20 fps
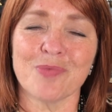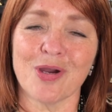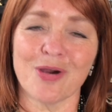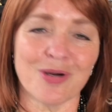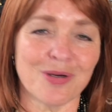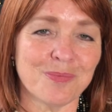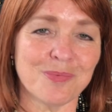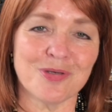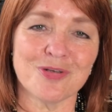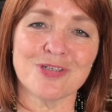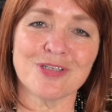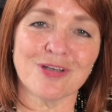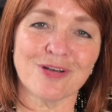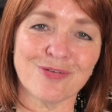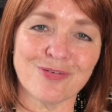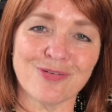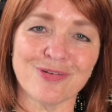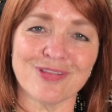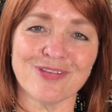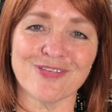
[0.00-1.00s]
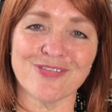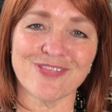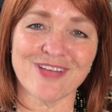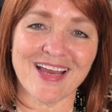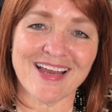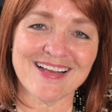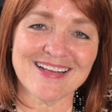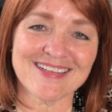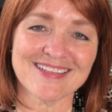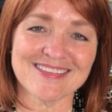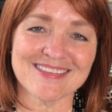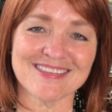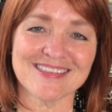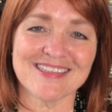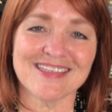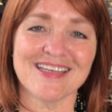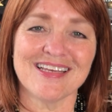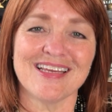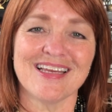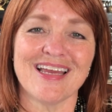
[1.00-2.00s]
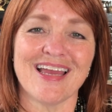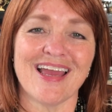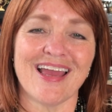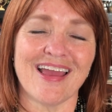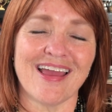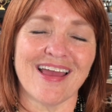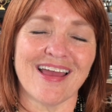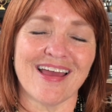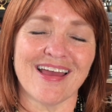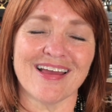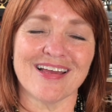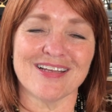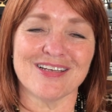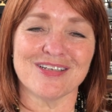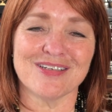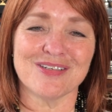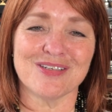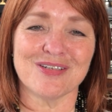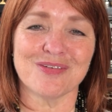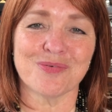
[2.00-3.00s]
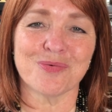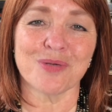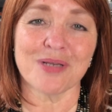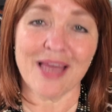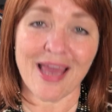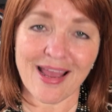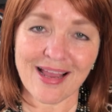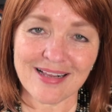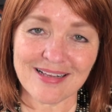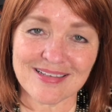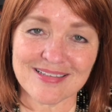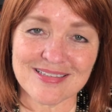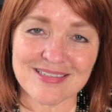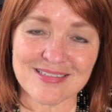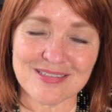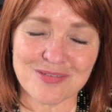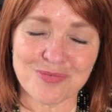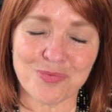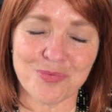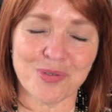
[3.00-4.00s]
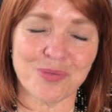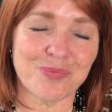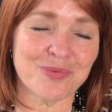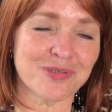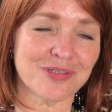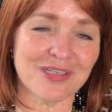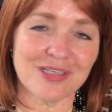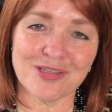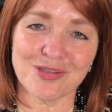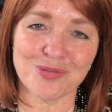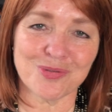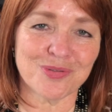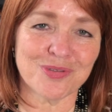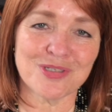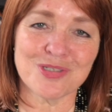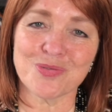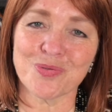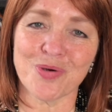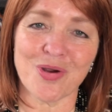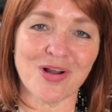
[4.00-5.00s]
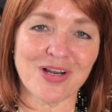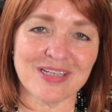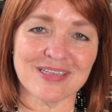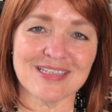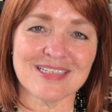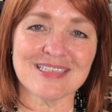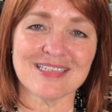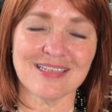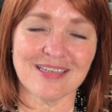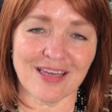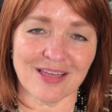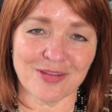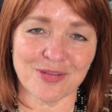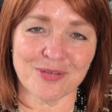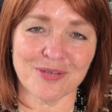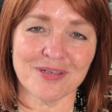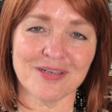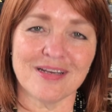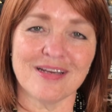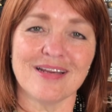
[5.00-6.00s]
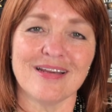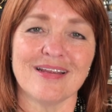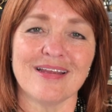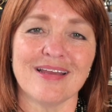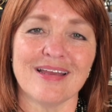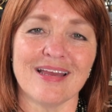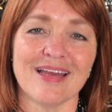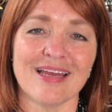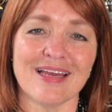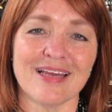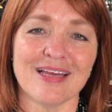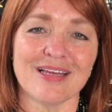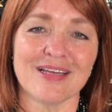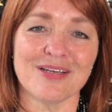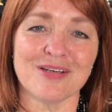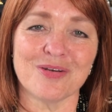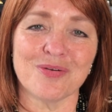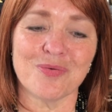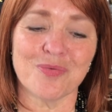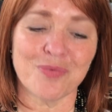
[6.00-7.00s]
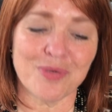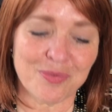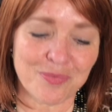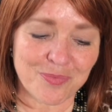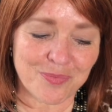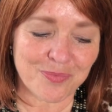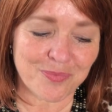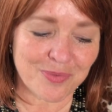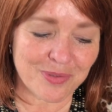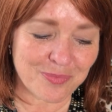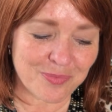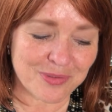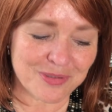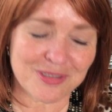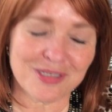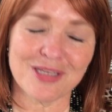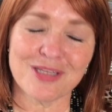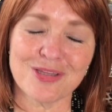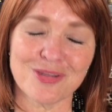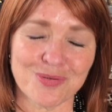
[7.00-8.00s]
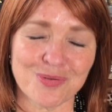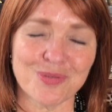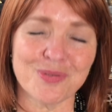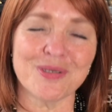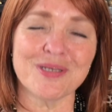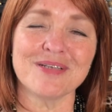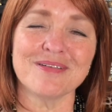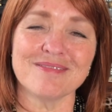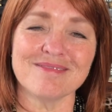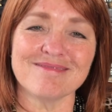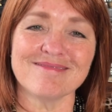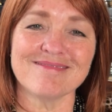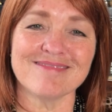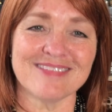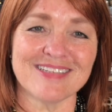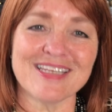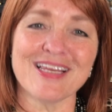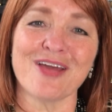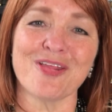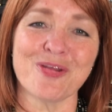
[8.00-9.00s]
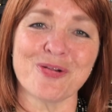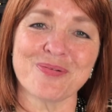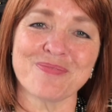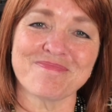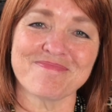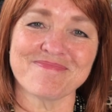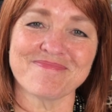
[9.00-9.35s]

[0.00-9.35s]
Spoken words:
arm yourself with the facts and relax. We will get through this. We're all in this together, and we will get through it together.